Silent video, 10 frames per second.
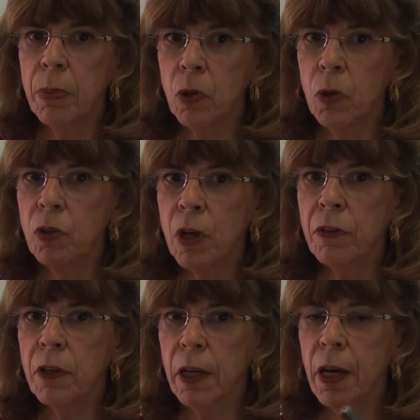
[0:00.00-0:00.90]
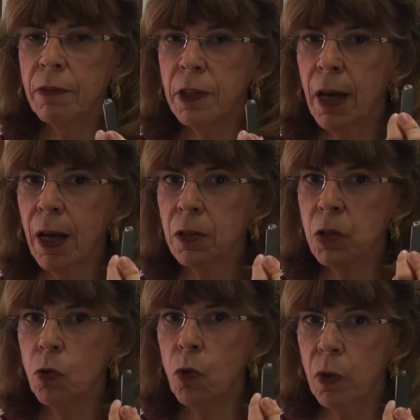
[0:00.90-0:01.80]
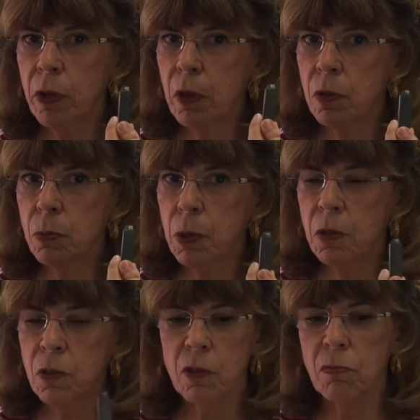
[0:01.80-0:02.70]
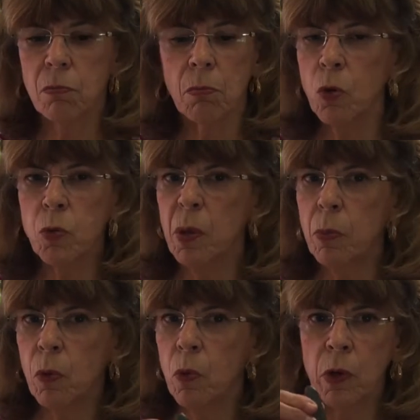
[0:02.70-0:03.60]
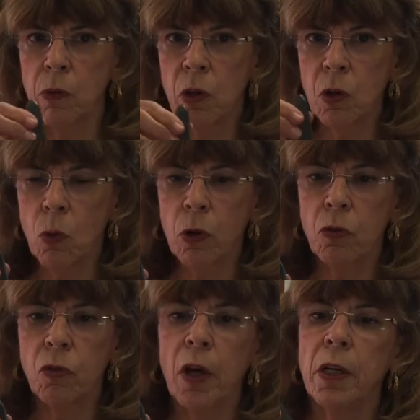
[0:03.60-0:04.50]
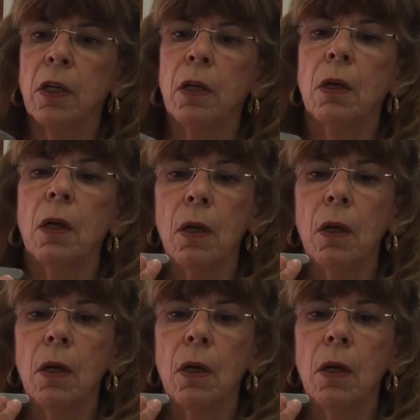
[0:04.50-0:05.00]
but you definitely have to ask for this because most people won't even know where to find it.